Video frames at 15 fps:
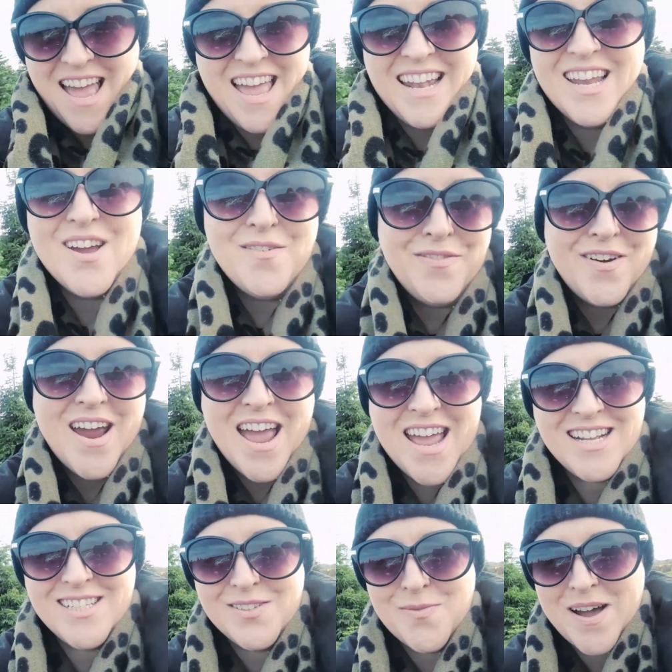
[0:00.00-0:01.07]
hello
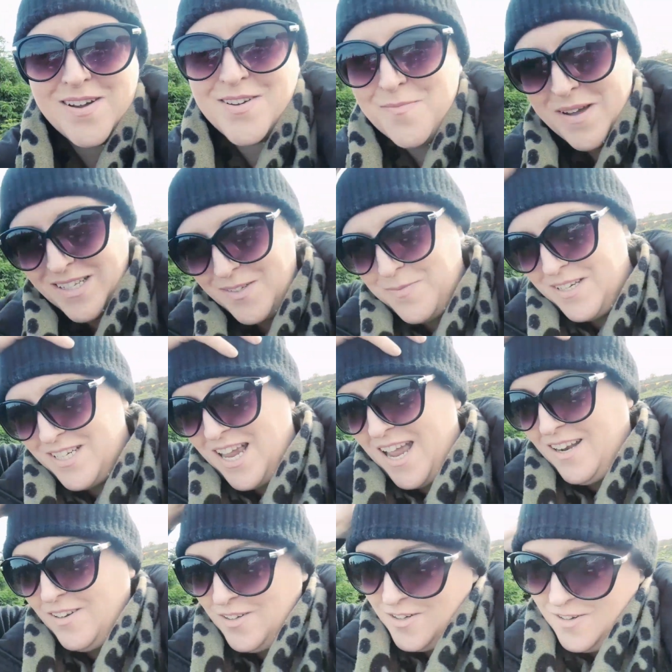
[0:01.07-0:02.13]
friends welcome back to my
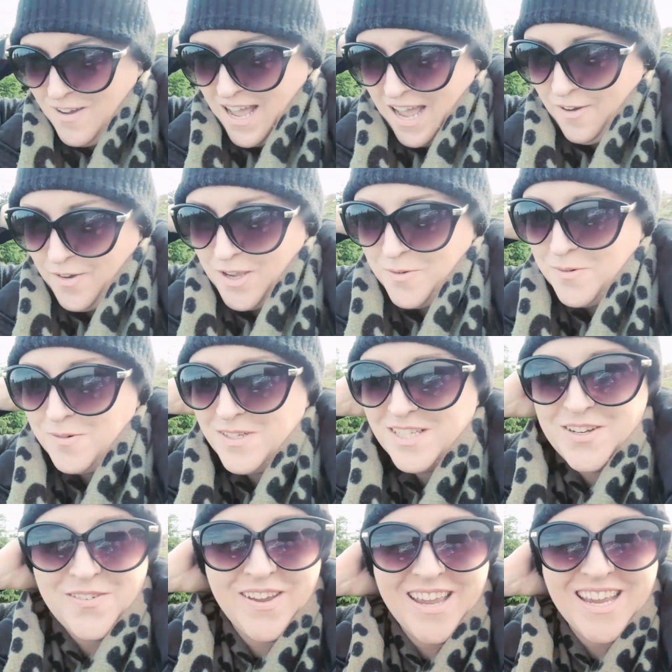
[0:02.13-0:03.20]
channel how are you all
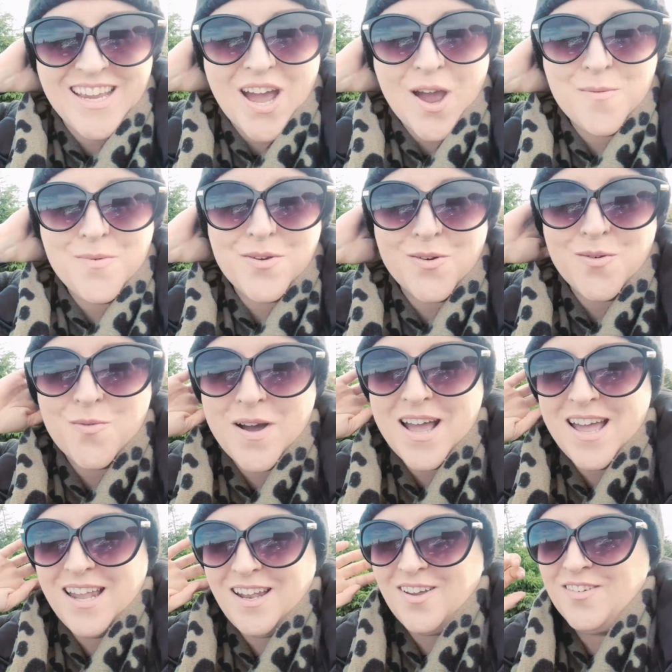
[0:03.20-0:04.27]
doing hope you're all
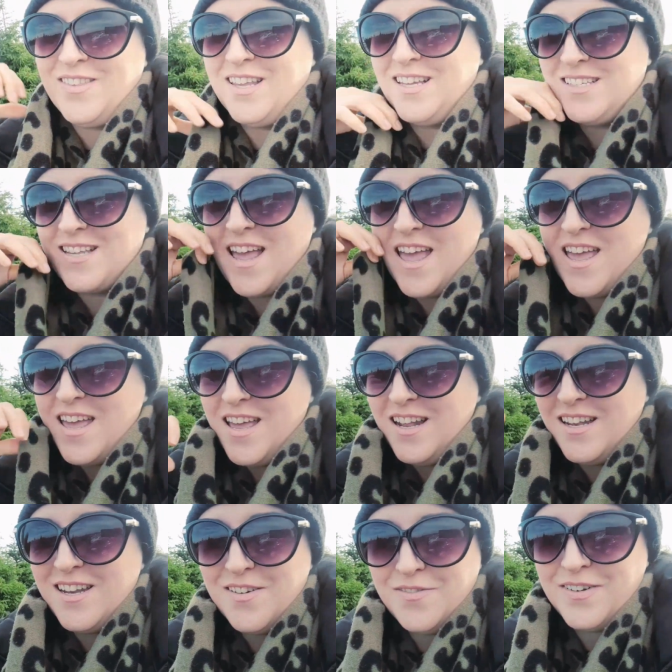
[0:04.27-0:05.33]
well on this
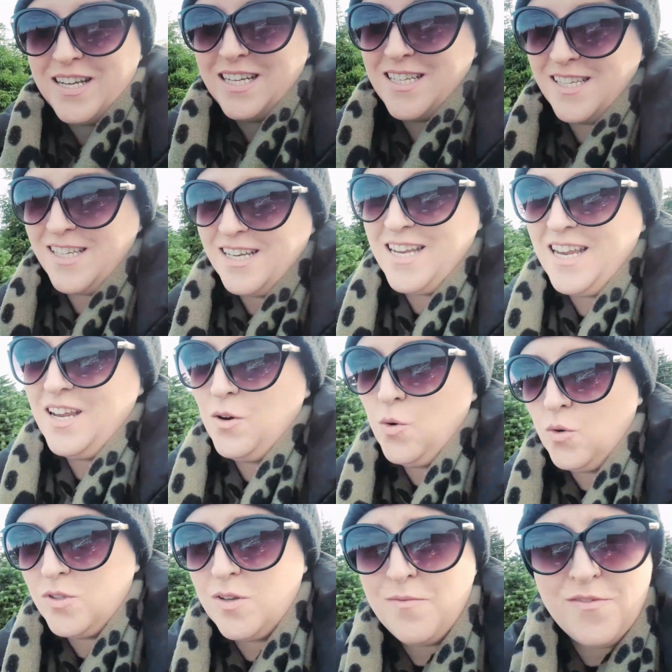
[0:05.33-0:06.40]
lovely sunny
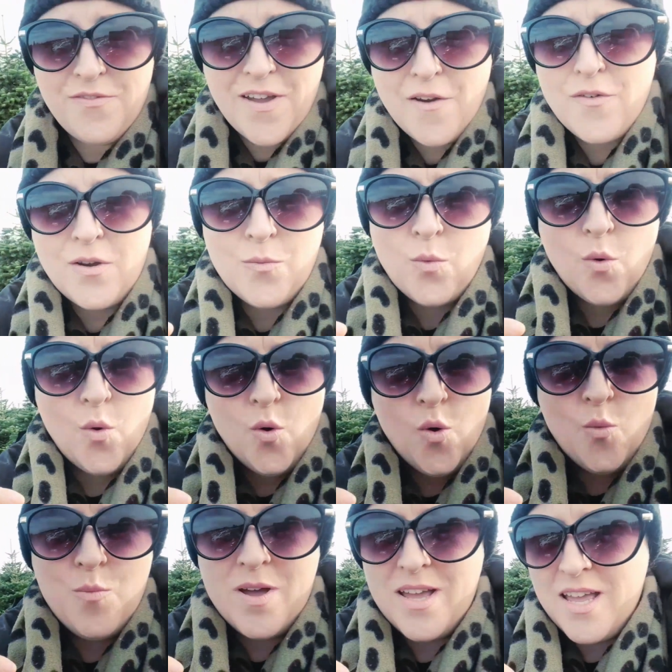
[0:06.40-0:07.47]
autumn very
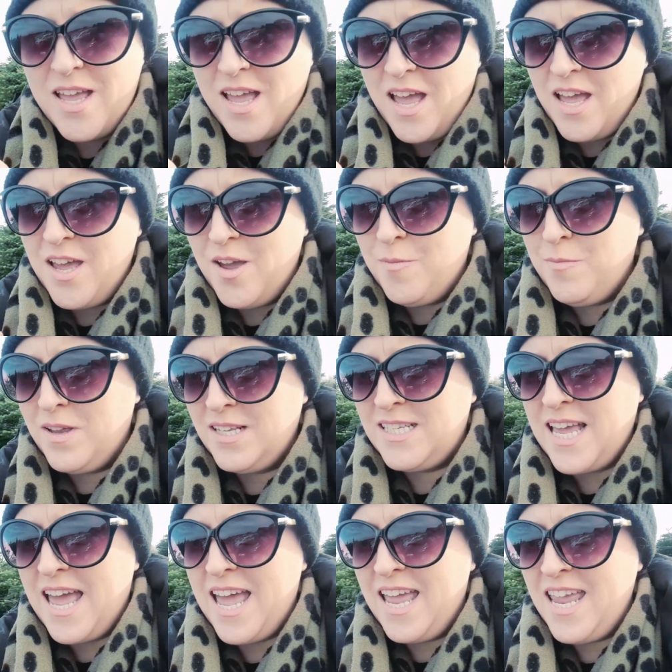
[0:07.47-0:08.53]
warm um,
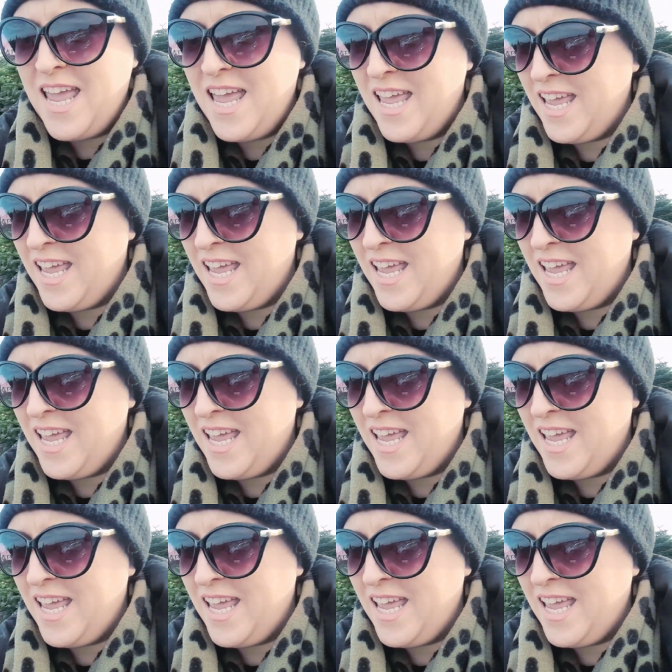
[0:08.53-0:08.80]
day